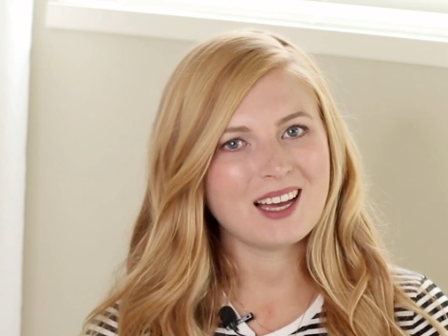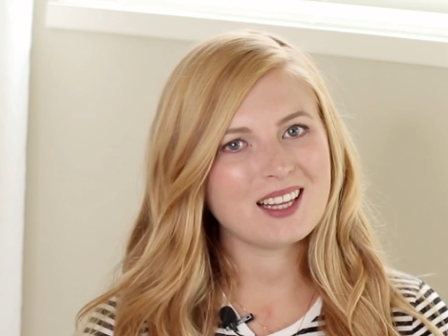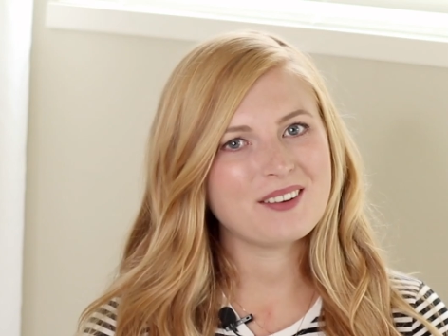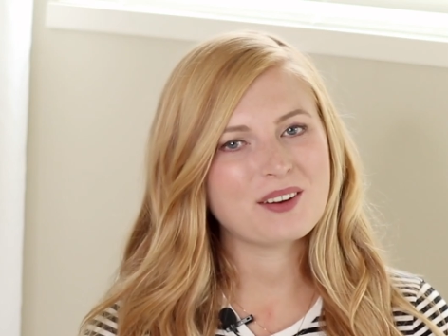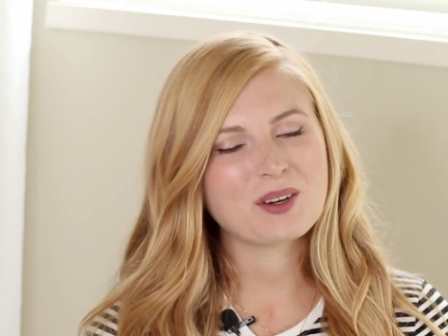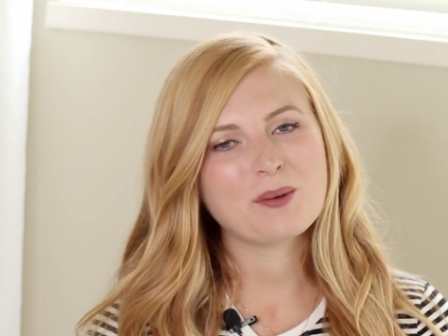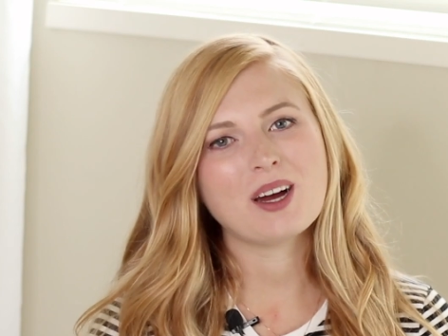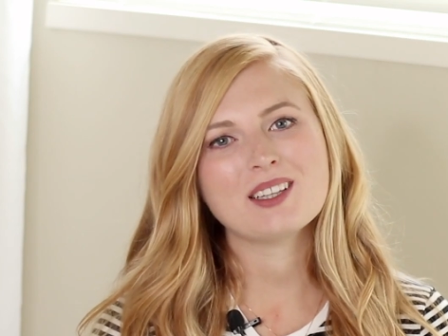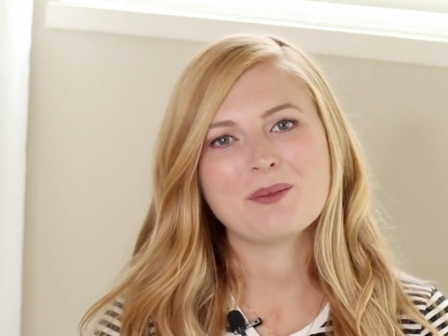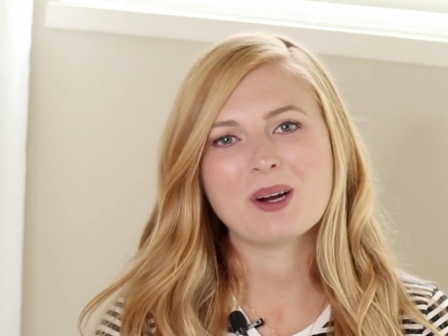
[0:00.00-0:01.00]
Hello,
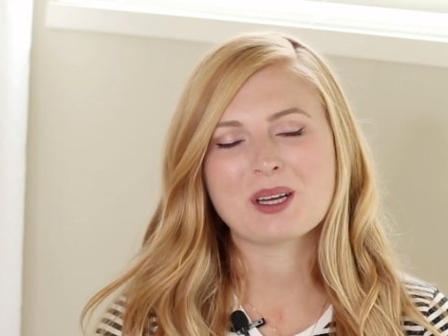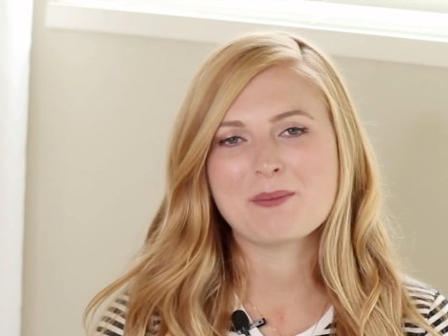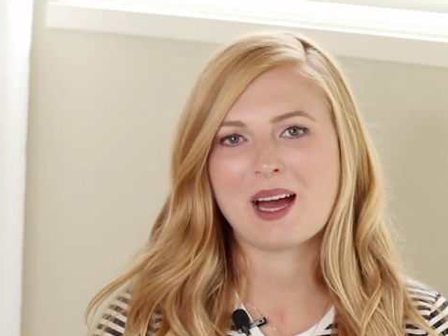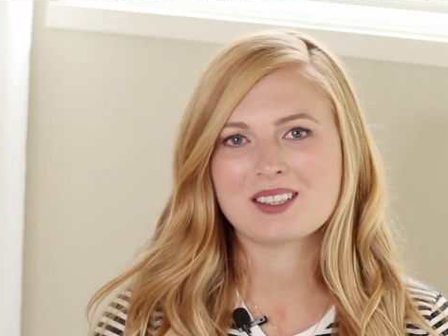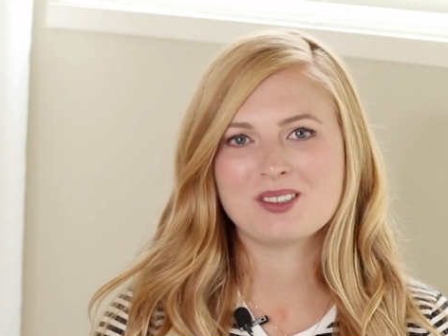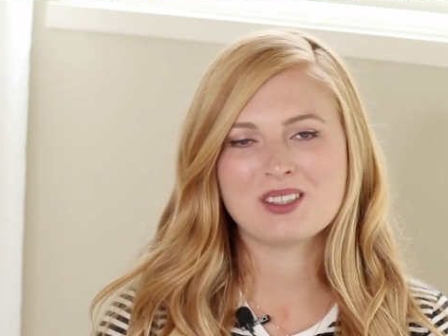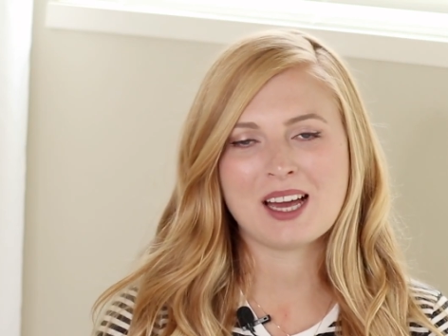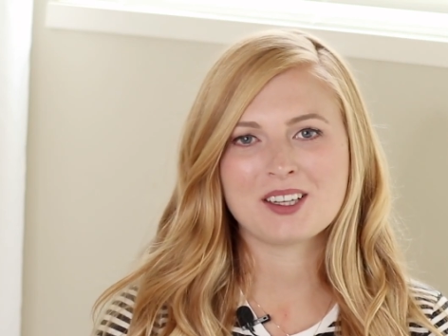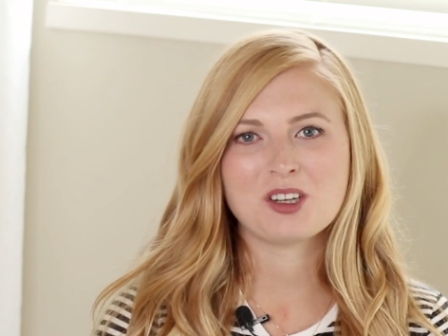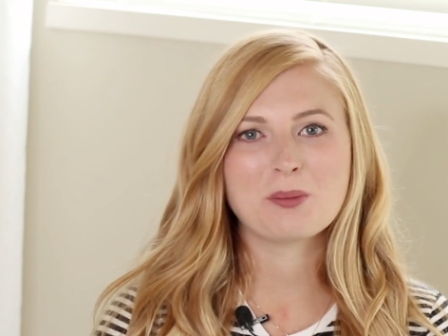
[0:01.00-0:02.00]
everyone, and welcome back to
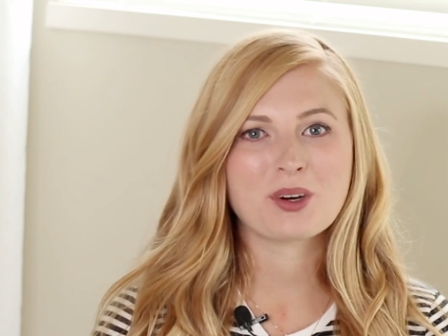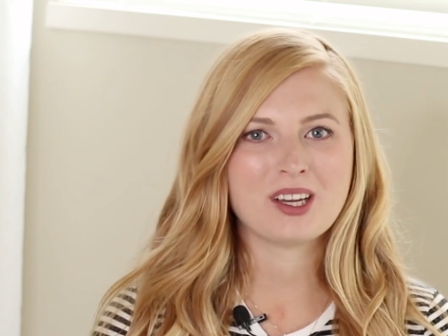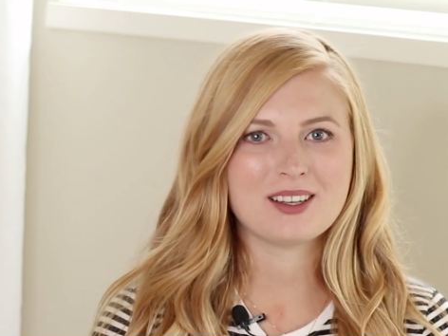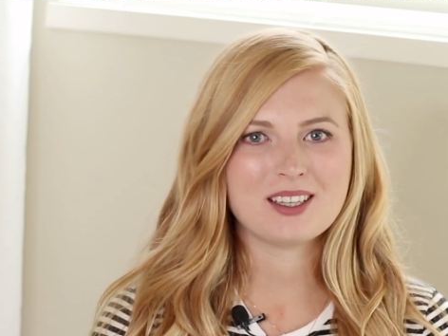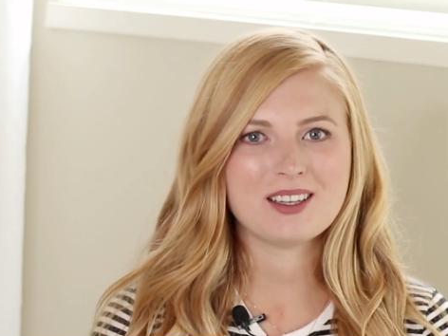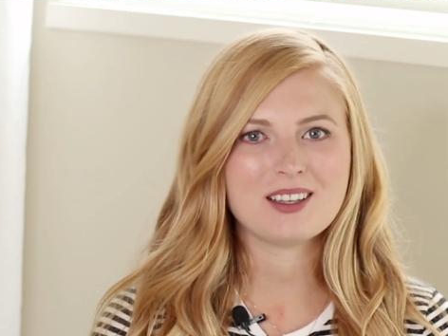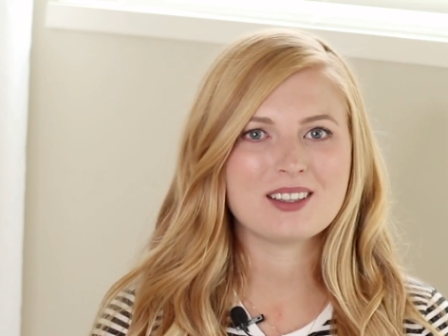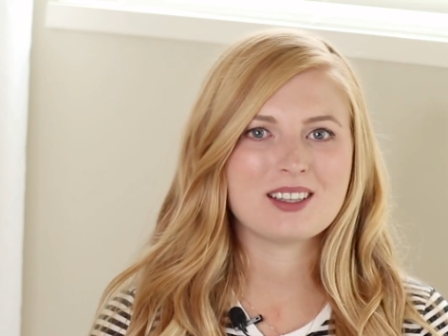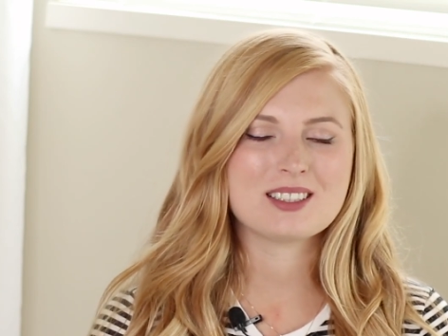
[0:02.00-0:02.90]
Tech Girl Brianna.